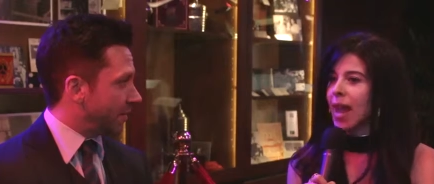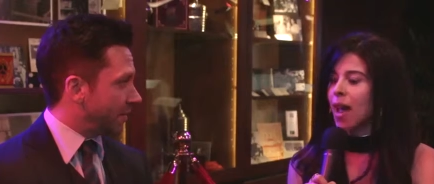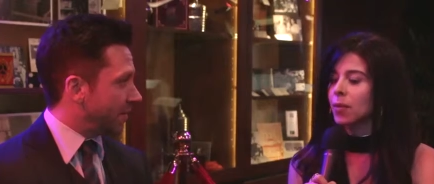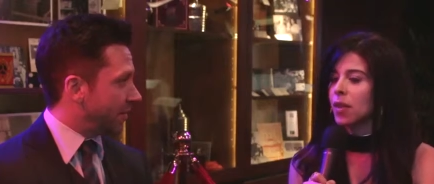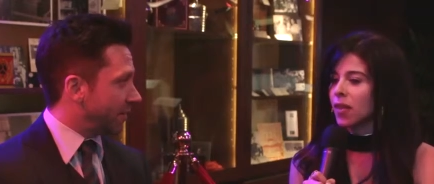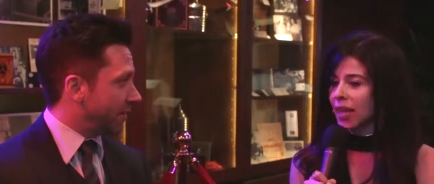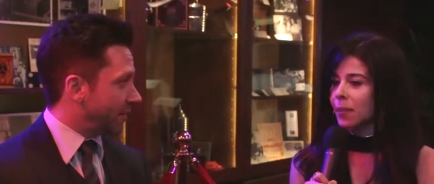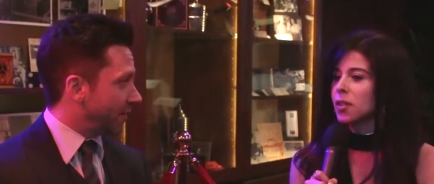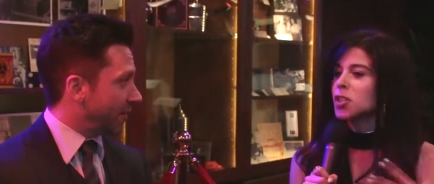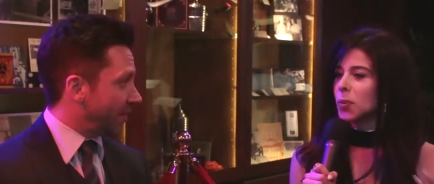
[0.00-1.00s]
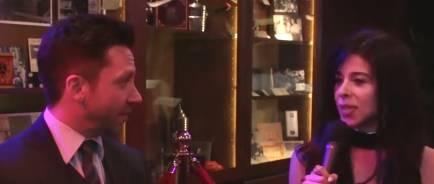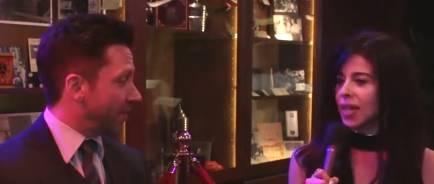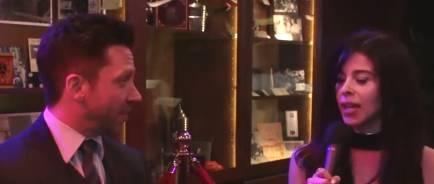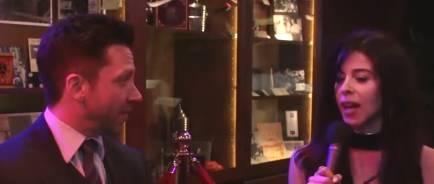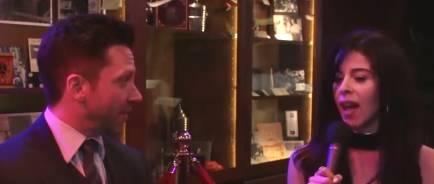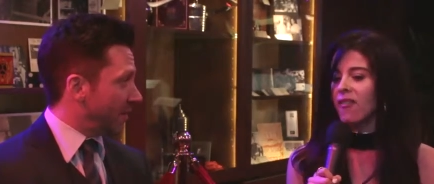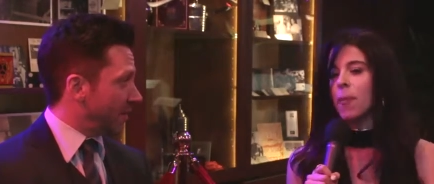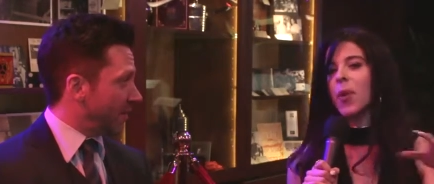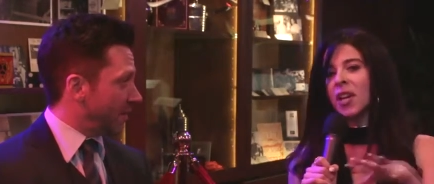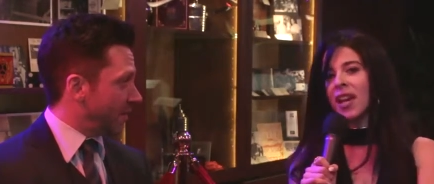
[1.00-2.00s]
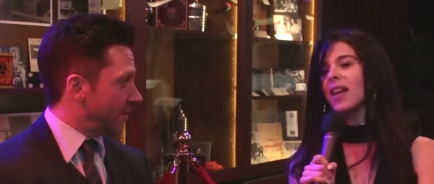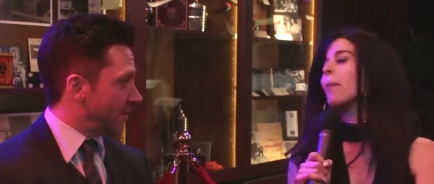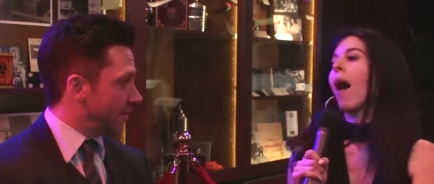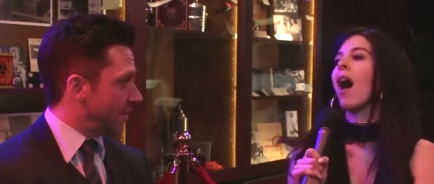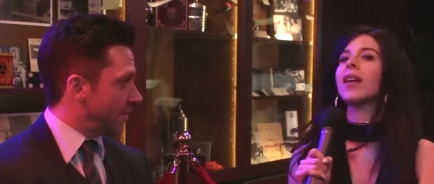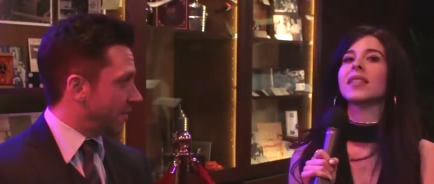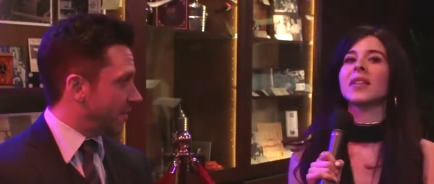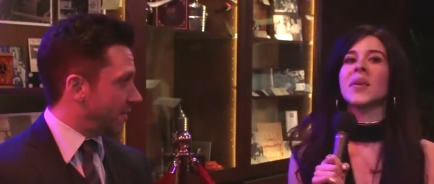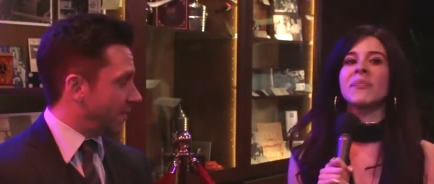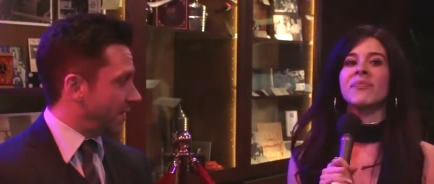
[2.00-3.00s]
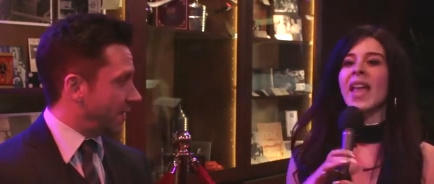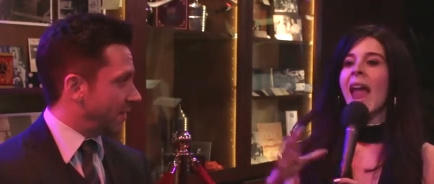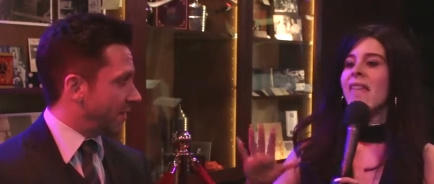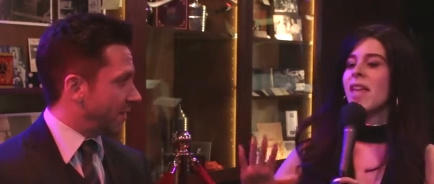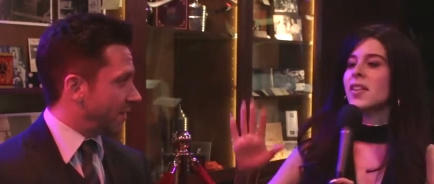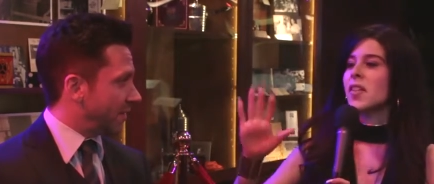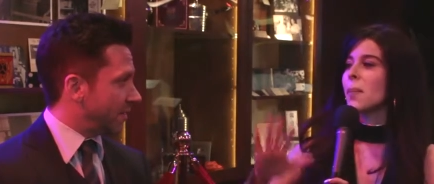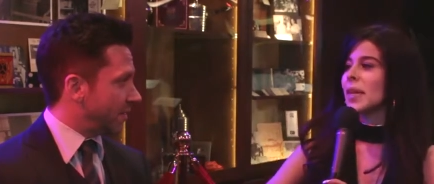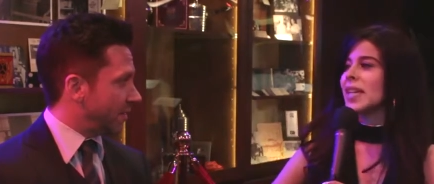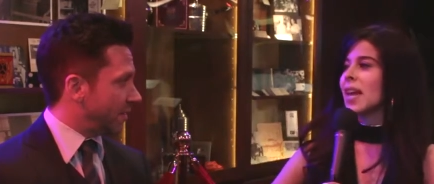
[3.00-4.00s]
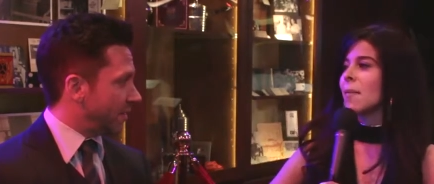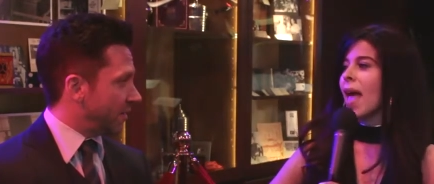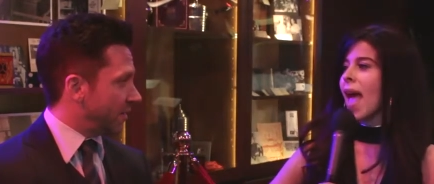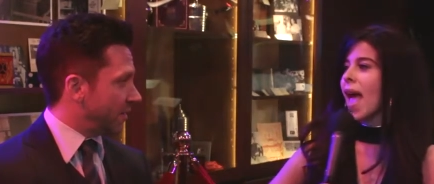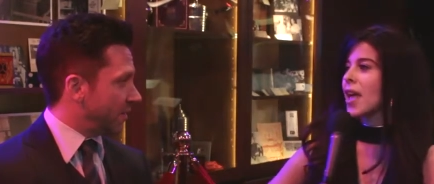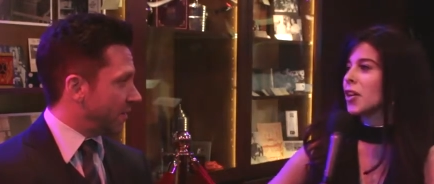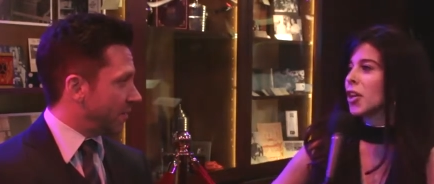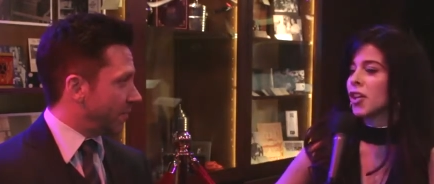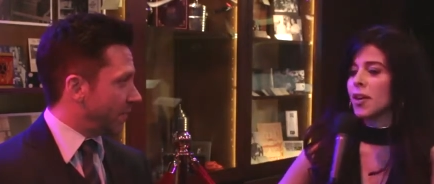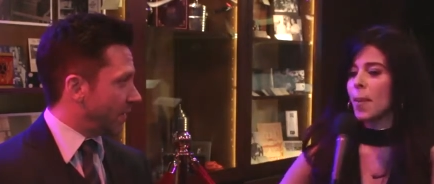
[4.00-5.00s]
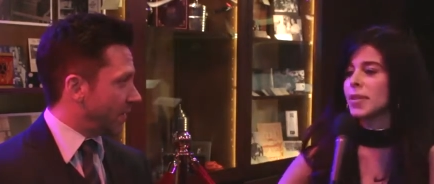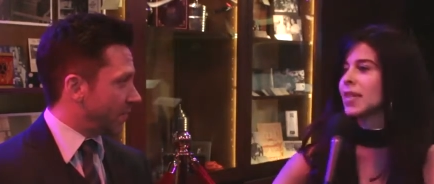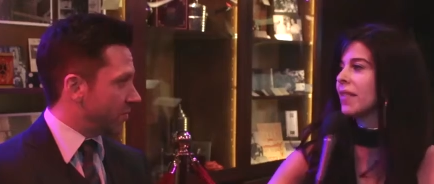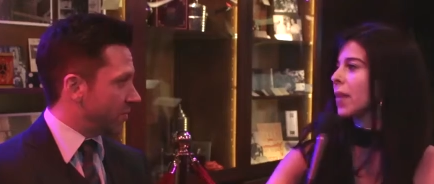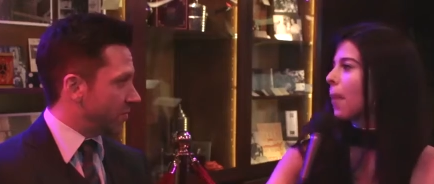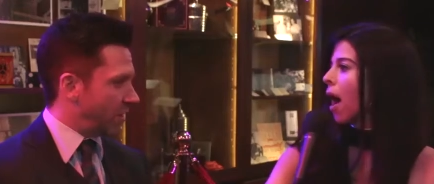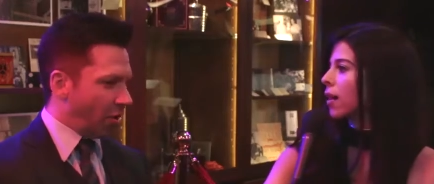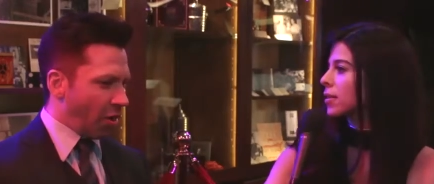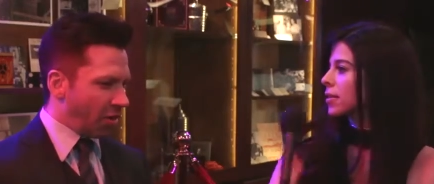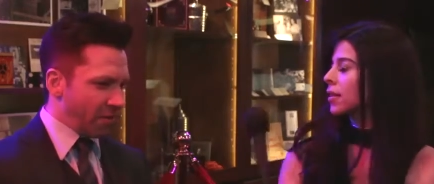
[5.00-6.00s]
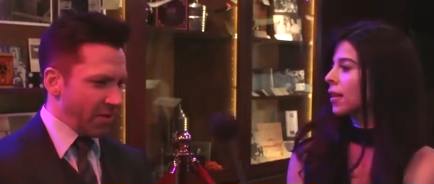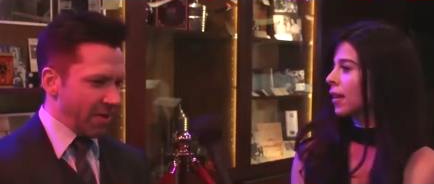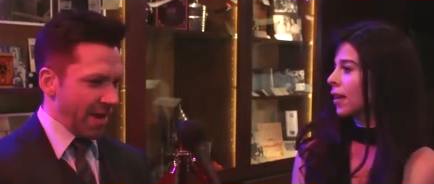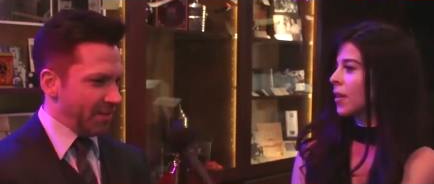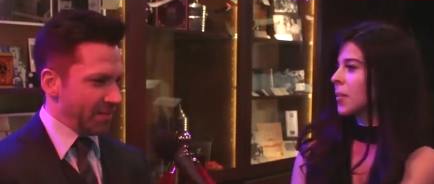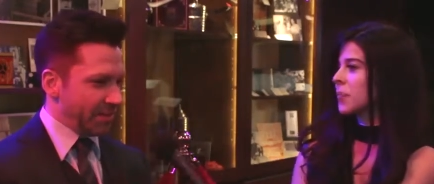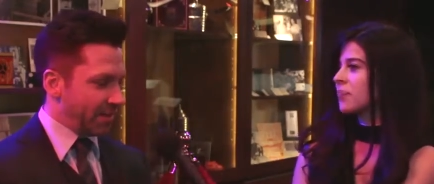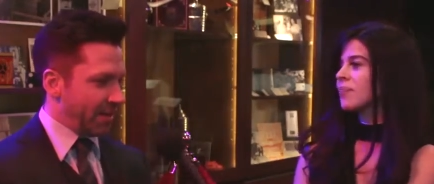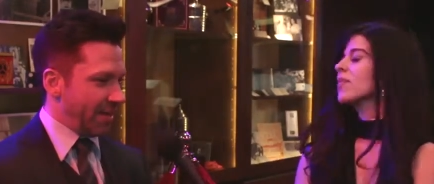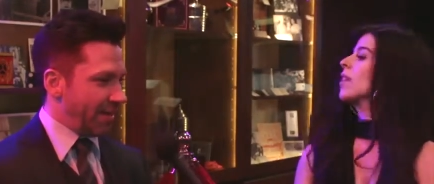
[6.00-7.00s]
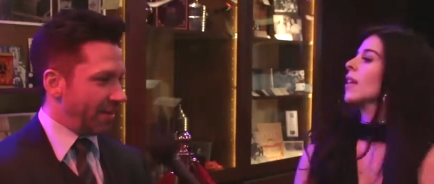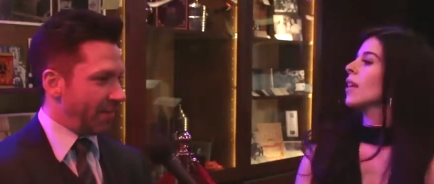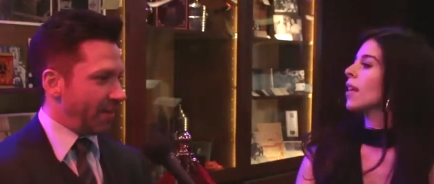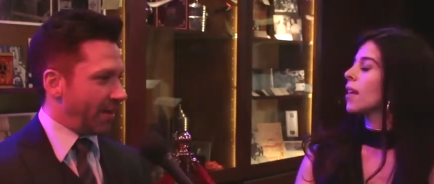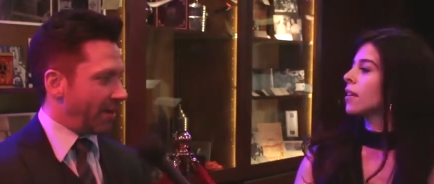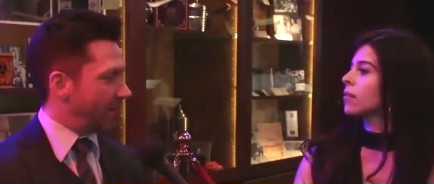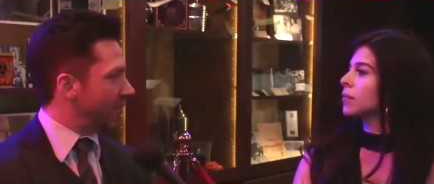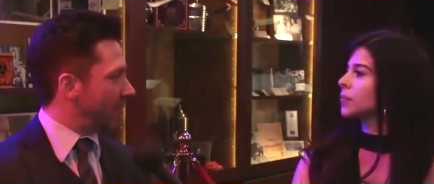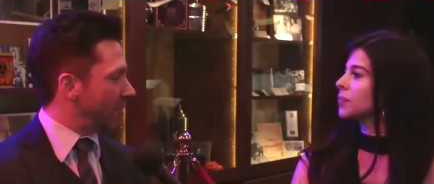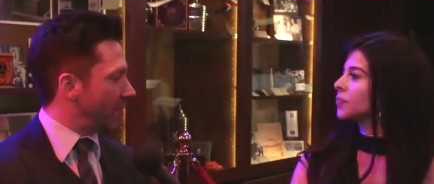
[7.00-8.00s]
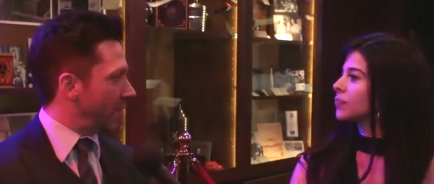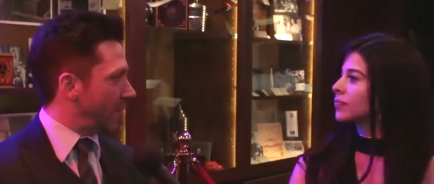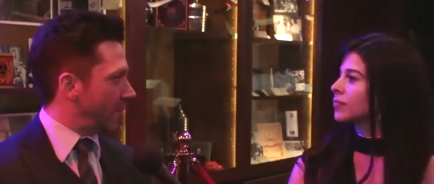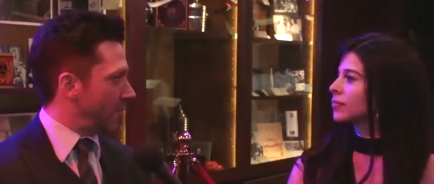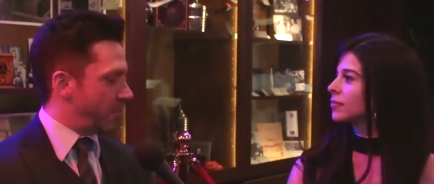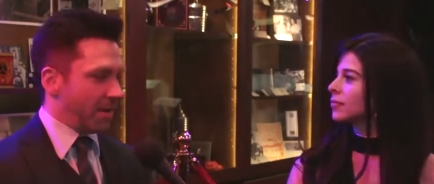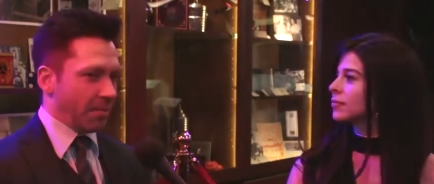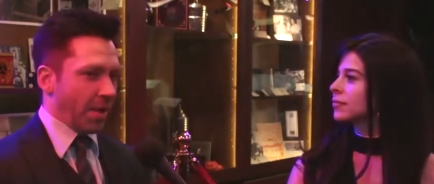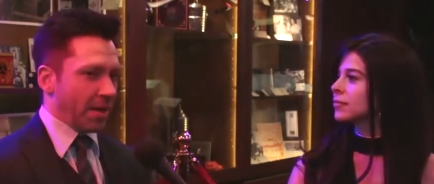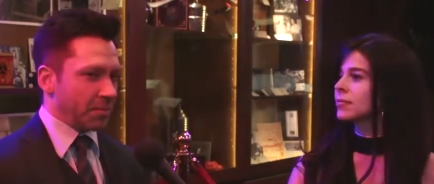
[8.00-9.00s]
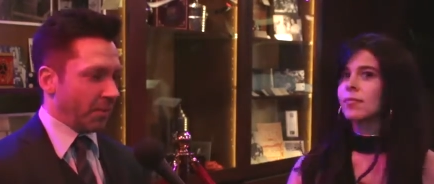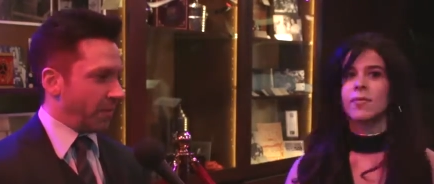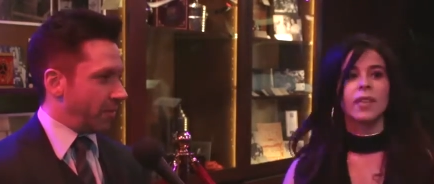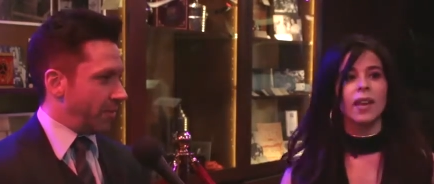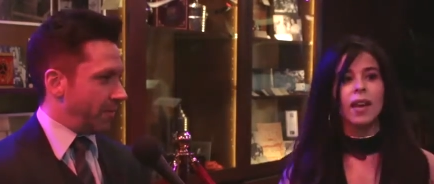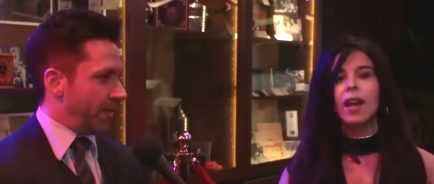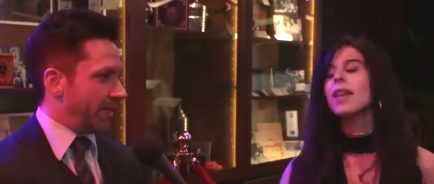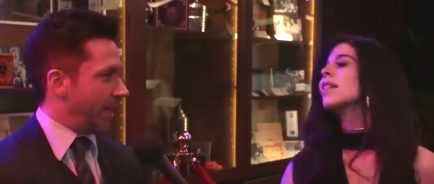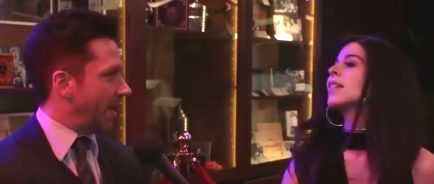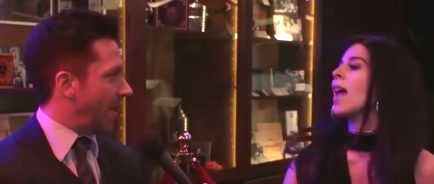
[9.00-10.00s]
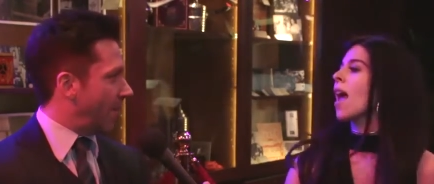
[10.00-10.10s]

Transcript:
Speaker 1: down the name that she was thinking of, put it in a box, yeah. and then the medium had her send the box.
Speaker 2: all of our names in there. I mean, I don't. There, uh, it would have been impossible for her to pick that